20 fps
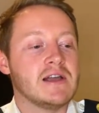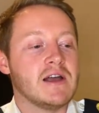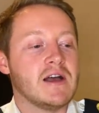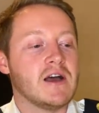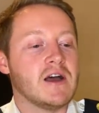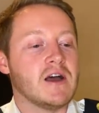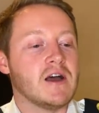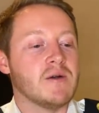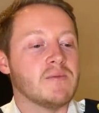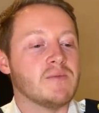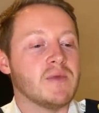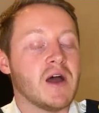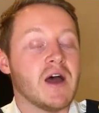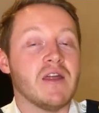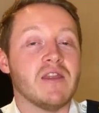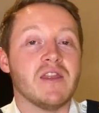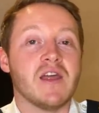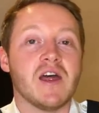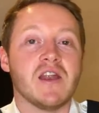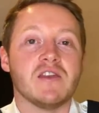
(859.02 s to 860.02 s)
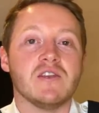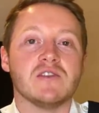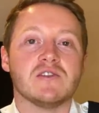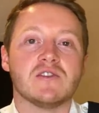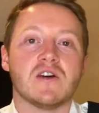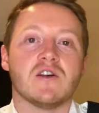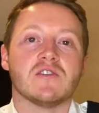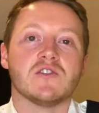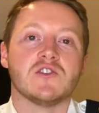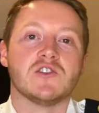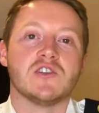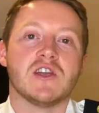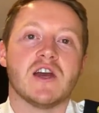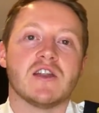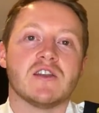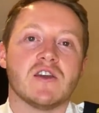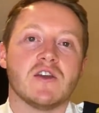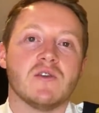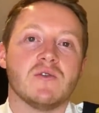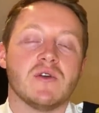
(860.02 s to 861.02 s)
and then you start to
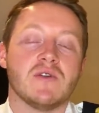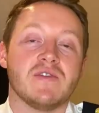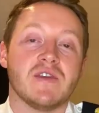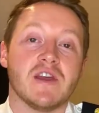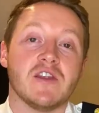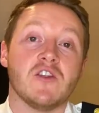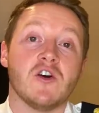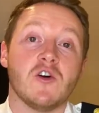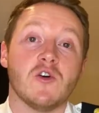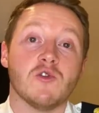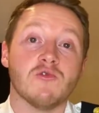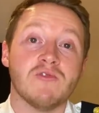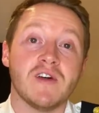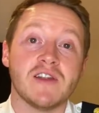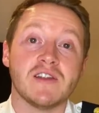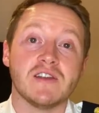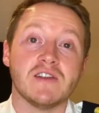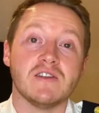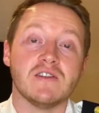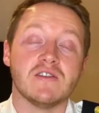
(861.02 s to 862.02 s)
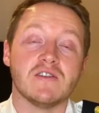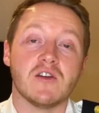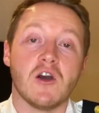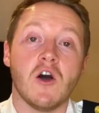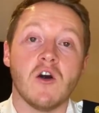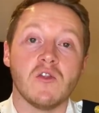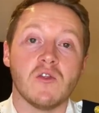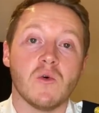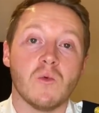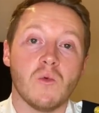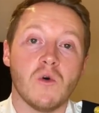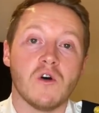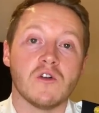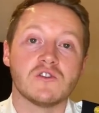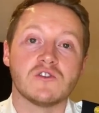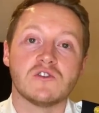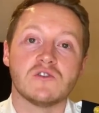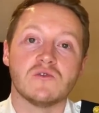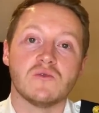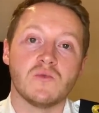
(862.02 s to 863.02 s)
shadow, if you're not already on the
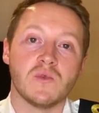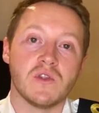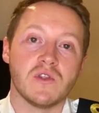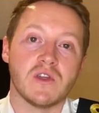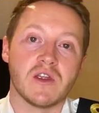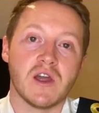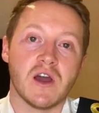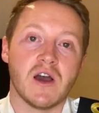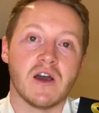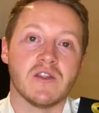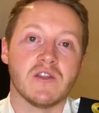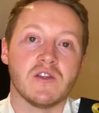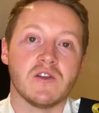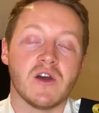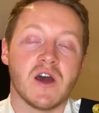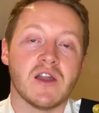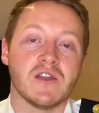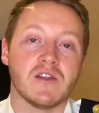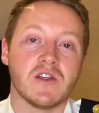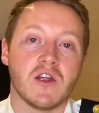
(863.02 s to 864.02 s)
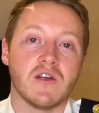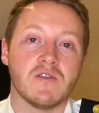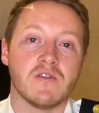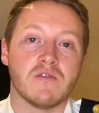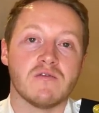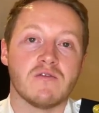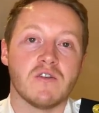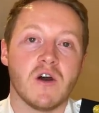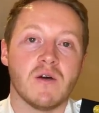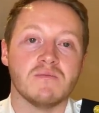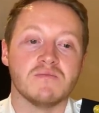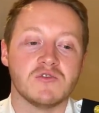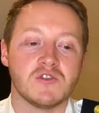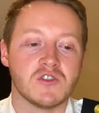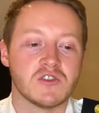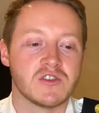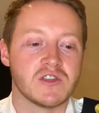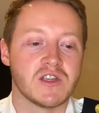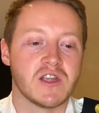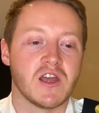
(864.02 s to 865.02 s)
watch, with the guy that you're handing over from,
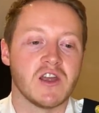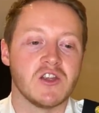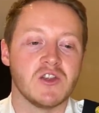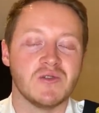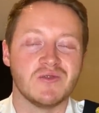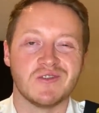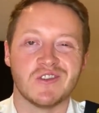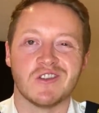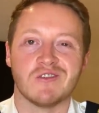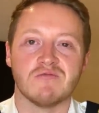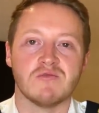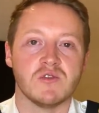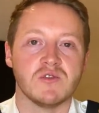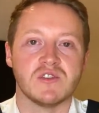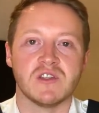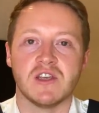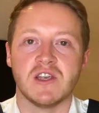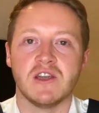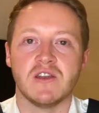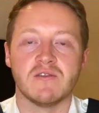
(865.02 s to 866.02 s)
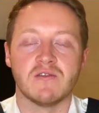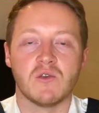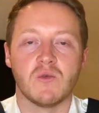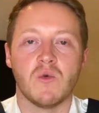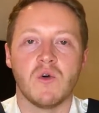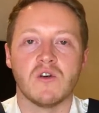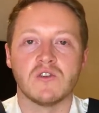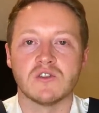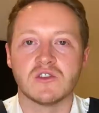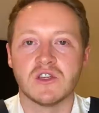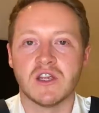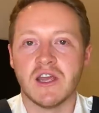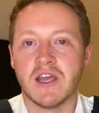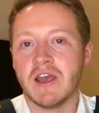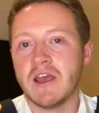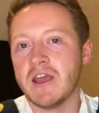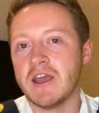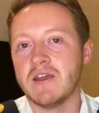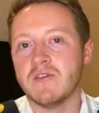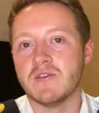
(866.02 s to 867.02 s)
just to get used to the routine of the watch.
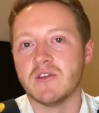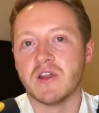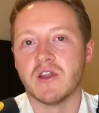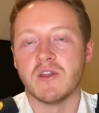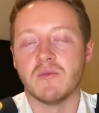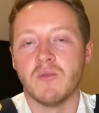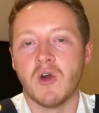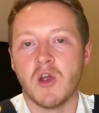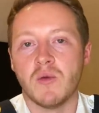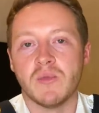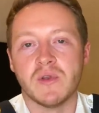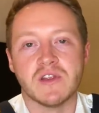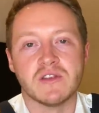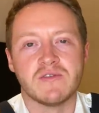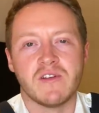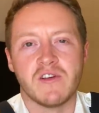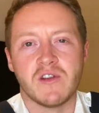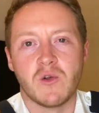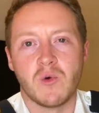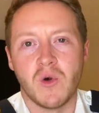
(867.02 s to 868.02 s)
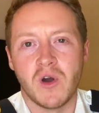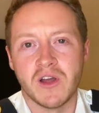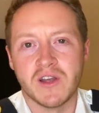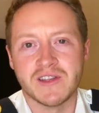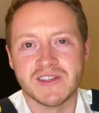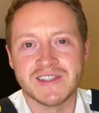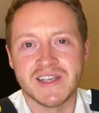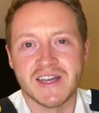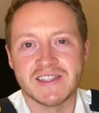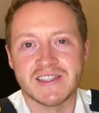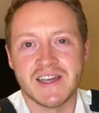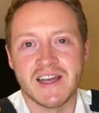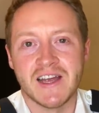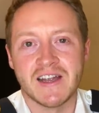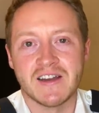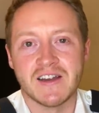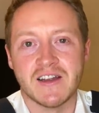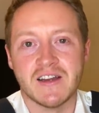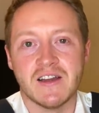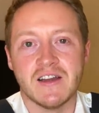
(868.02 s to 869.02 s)
Even at the moment it's very quiet, sat at
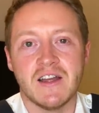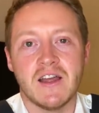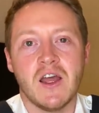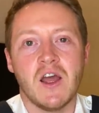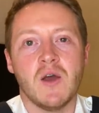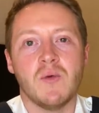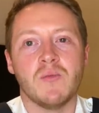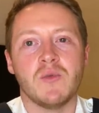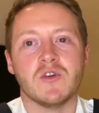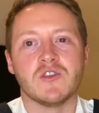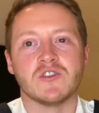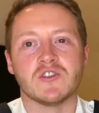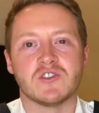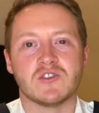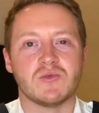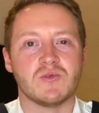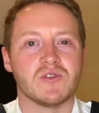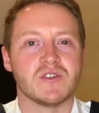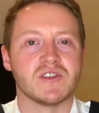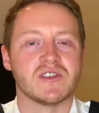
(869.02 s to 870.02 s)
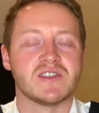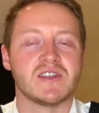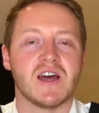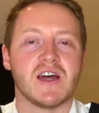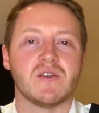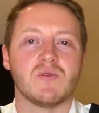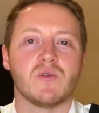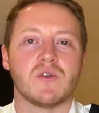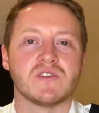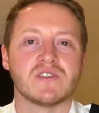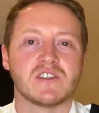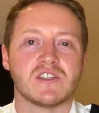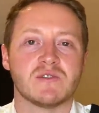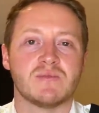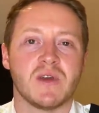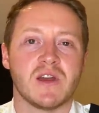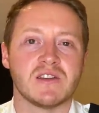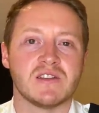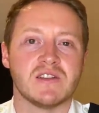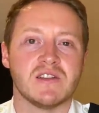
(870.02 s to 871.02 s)
anchor, but just to understand what's
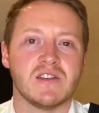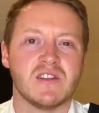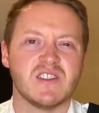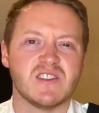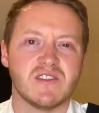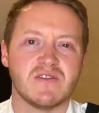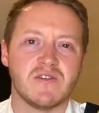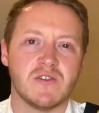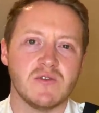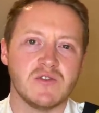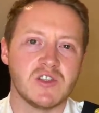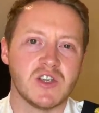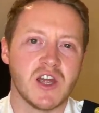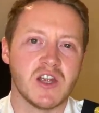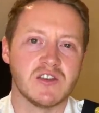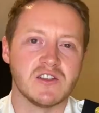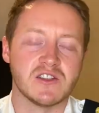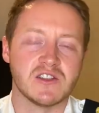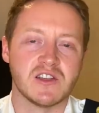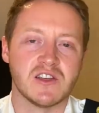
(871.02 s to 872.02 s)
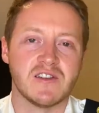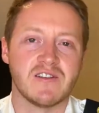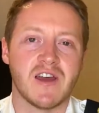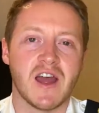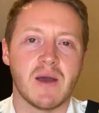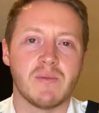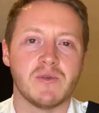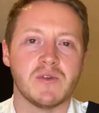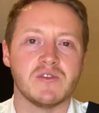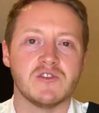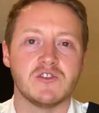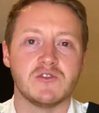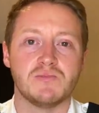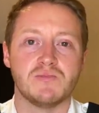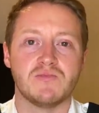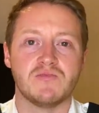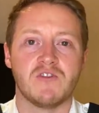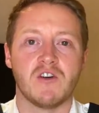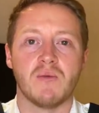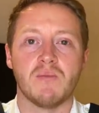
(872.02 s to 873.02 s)
expected. There's a few changes that have happened
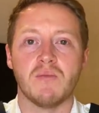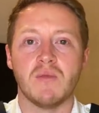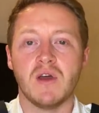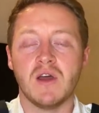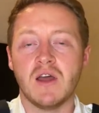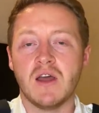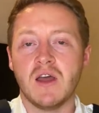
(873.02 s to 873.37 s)
from